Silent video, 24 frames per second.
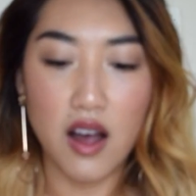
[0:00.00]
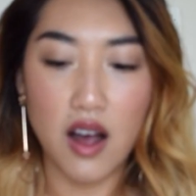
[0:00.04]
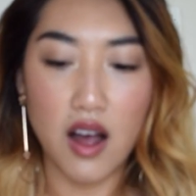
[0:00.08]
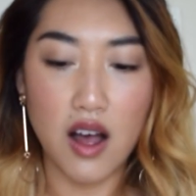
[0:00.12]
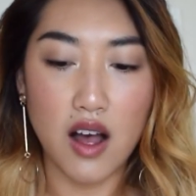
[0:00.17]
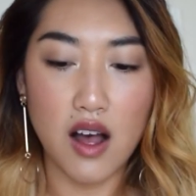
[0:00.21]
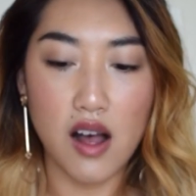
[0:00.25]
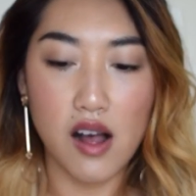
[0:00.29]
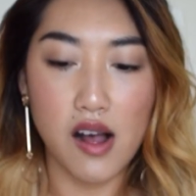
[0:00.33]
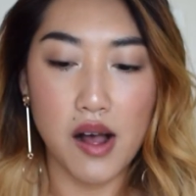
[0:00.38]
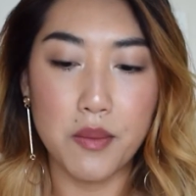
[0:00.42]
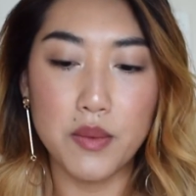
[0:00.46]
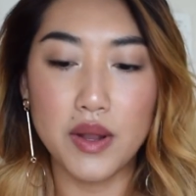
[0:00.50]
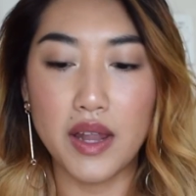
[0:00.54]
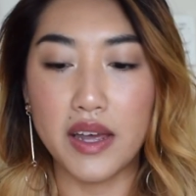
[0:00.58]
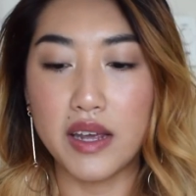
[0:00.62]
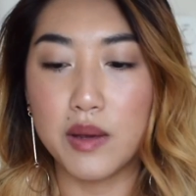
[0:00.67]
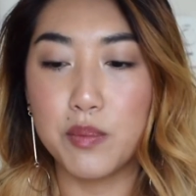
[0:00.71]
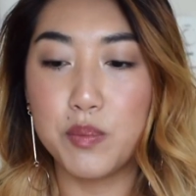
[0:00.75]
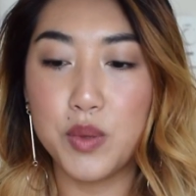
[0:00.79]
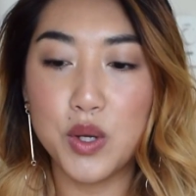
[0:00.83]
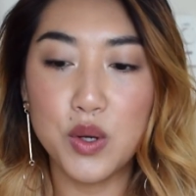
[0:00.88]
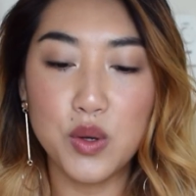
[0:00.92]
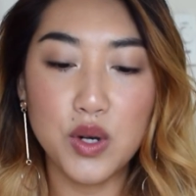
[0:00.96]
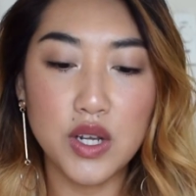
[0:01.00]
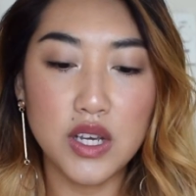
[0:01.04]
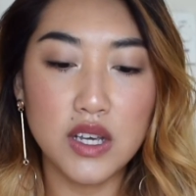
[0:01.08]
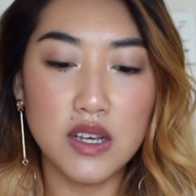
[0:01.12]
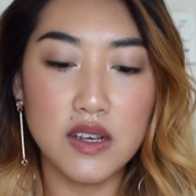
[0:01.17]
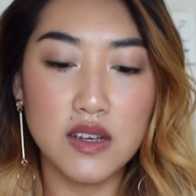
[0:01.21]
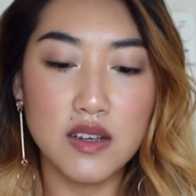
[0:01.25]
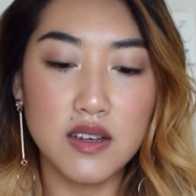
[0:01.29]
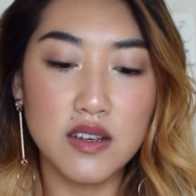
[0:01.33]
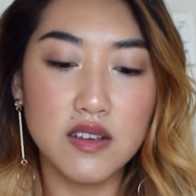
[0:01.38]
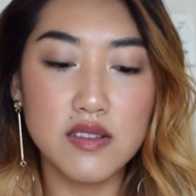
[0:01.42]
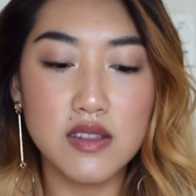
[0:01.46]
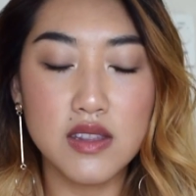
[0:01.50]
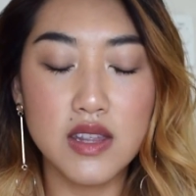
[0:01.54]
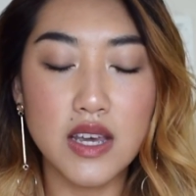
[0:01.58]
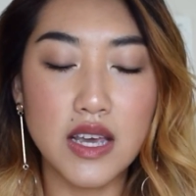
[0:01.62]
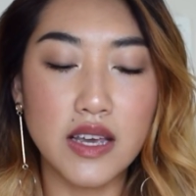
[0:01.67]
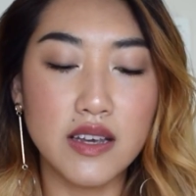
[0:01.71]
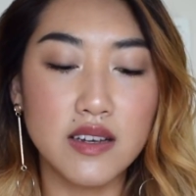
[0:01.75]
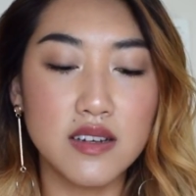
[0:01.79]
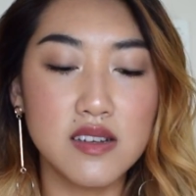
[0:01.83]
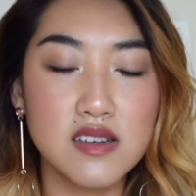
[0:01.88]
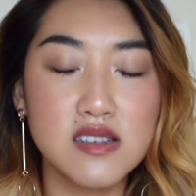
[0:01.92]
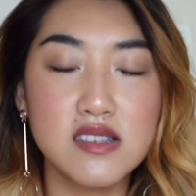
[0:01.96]
like beauty
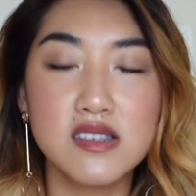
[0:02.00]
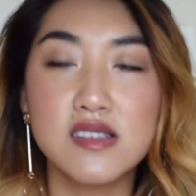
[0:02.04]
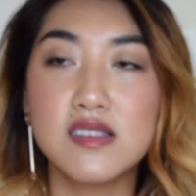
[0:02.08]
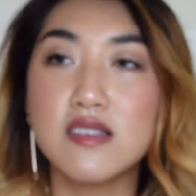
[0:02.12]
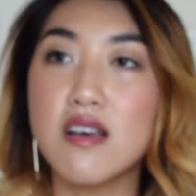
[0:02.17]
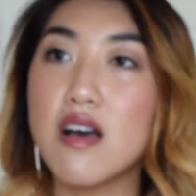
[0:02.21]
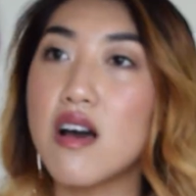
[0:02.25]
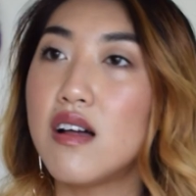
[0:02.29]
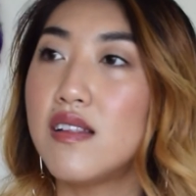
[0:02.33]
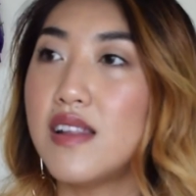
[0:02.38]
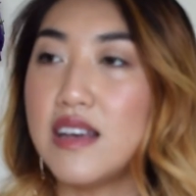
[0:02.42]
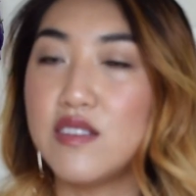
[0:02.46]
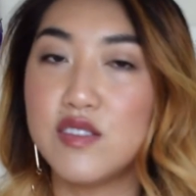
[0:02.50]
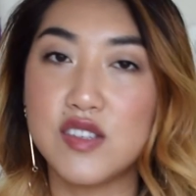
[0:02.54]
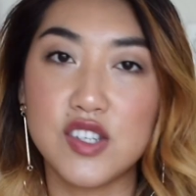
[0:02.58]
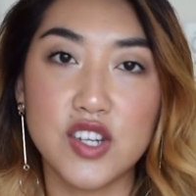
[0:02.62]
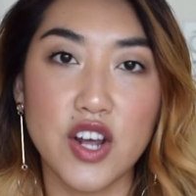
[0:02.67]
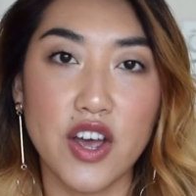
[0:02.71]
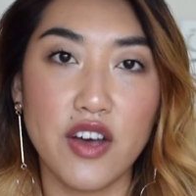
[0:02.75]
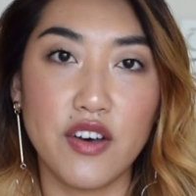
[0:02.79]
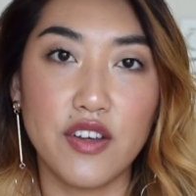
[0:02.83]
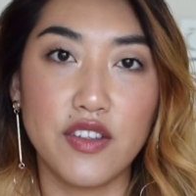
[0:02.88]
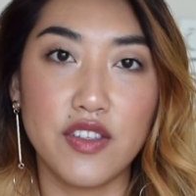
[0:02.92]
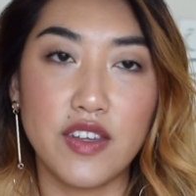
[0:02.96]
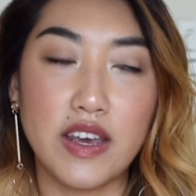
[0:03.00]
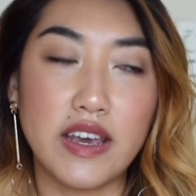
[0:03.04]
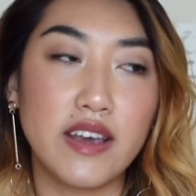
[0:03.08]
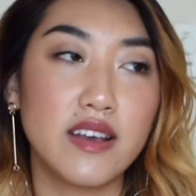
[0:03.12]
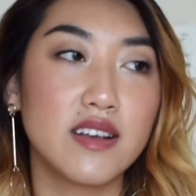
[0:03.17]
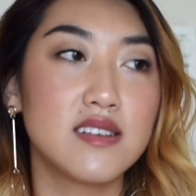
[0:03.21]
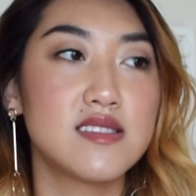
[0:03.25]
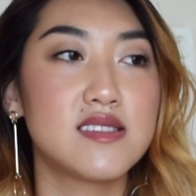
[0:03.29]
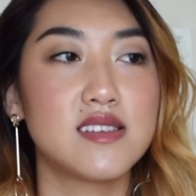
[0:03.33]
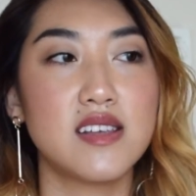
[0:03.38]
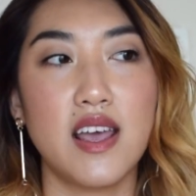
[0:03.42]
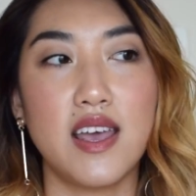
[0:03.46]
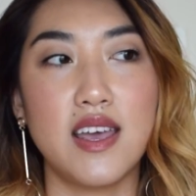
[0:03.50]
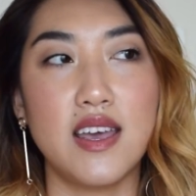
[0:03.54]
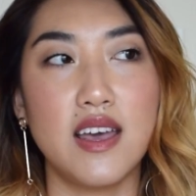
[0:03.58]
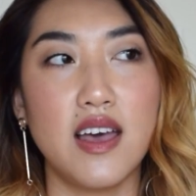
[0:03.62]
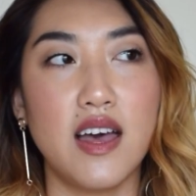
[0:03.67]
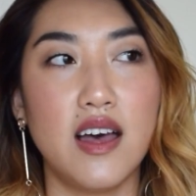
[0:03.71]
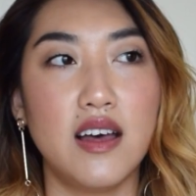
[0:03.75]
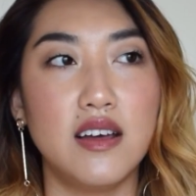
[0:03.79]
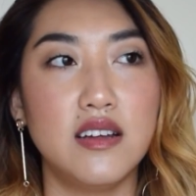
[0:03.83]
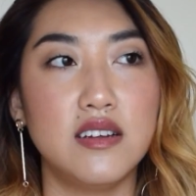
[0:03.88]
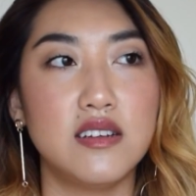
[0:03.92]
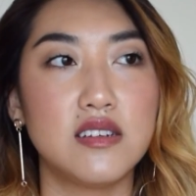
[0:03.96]
things, lifestyle things,
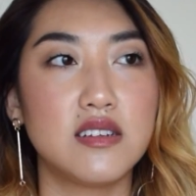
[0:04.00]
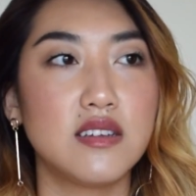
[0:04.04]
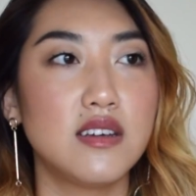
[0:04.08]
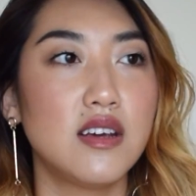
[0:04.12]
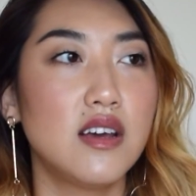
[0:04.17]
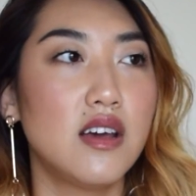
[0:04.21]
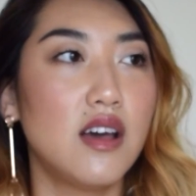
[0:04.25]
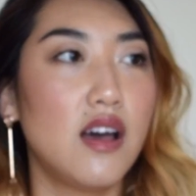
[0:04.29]
and